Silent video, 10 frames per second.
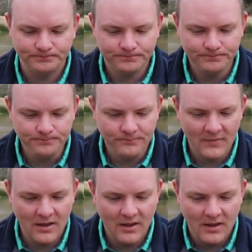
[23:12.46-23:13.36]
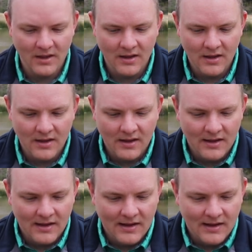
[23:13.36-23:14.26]

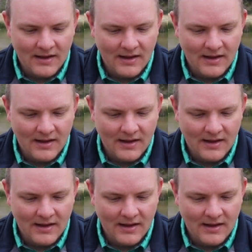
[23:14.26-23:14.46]
(silence)